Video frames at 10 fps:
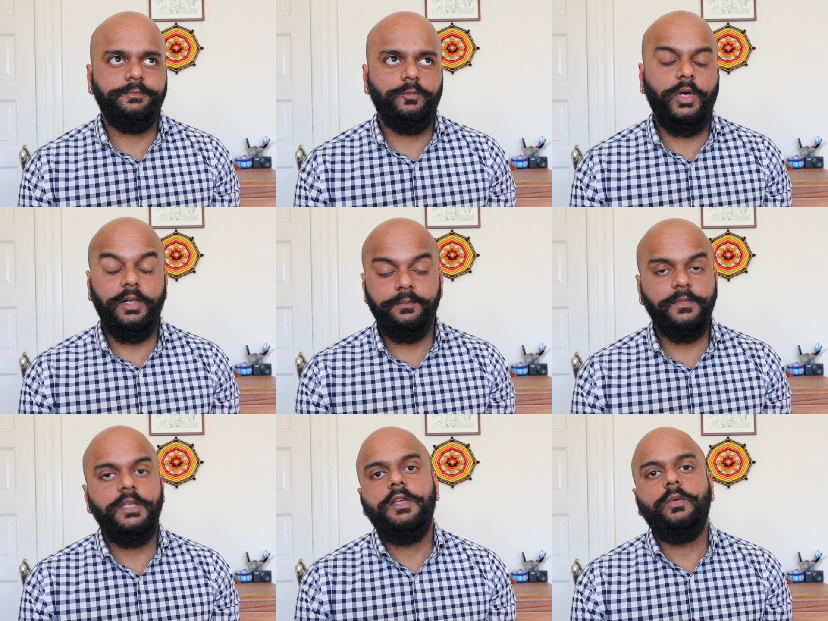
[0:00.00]
Well,
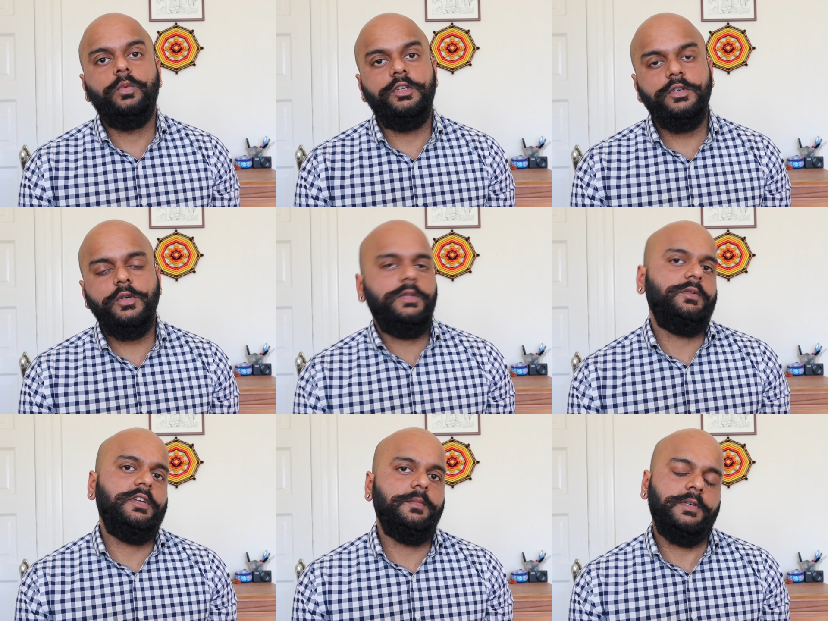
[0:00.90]
when you're going
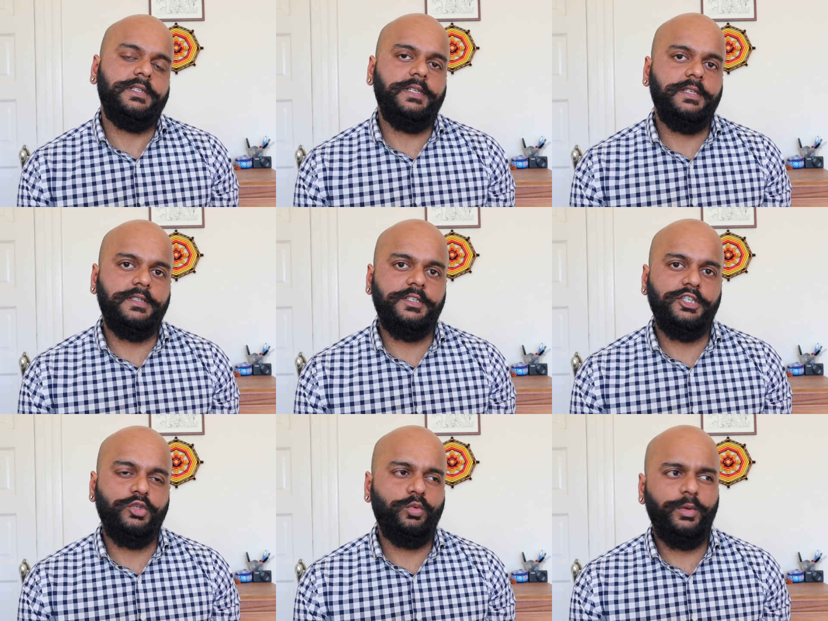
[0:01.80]
through
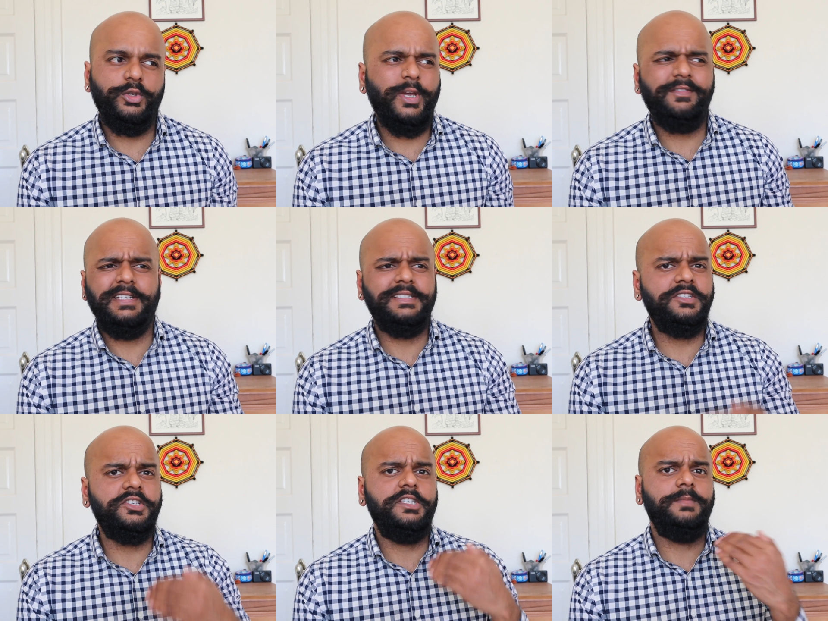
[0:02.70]
depersonalization or when you have
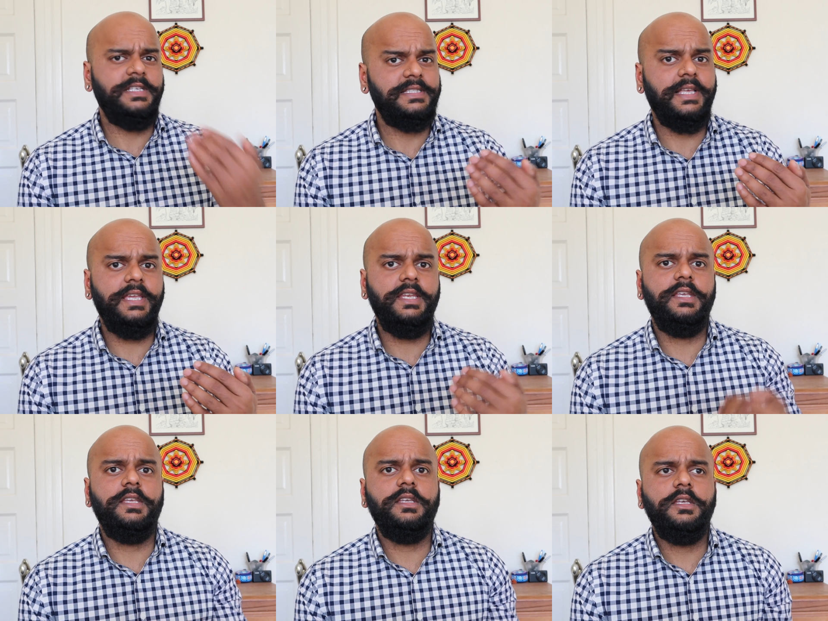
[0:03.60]
extreme
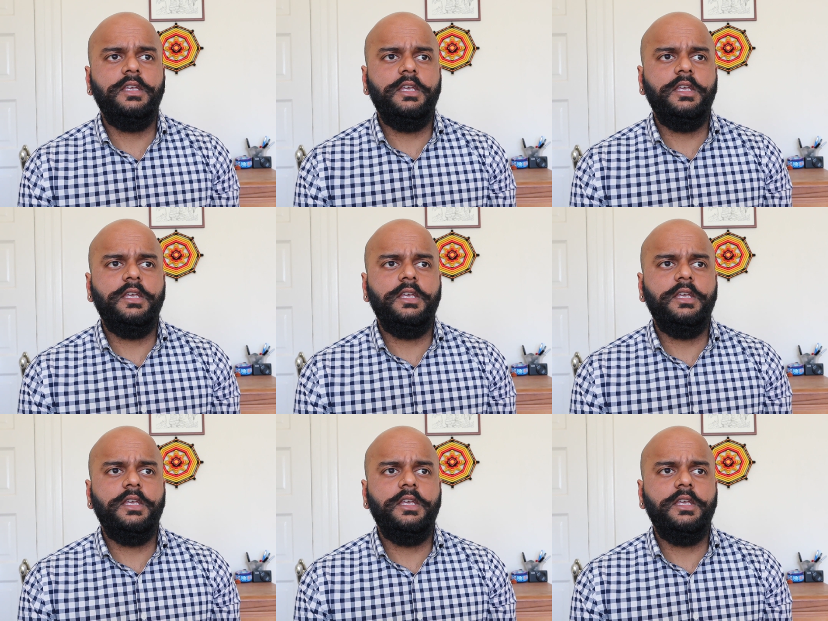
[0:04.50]
anxiety,